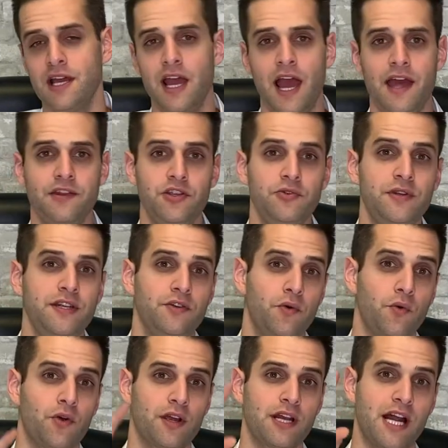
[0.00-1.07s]
and you need to
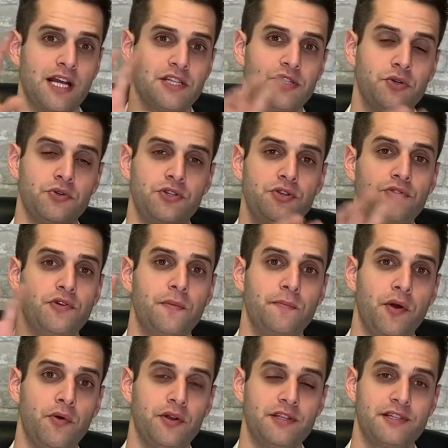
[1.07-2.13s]
organize those two
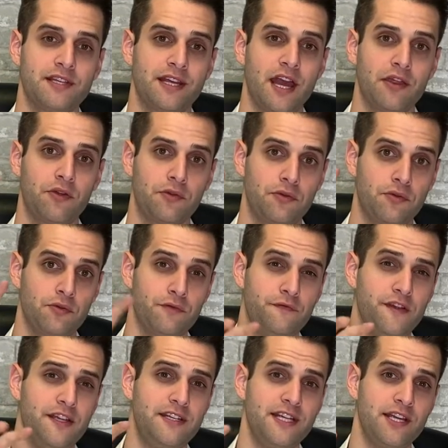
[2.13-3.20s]
components together through the
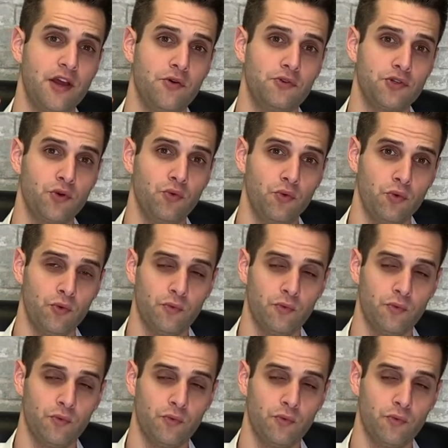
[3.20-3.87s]
V T O tool,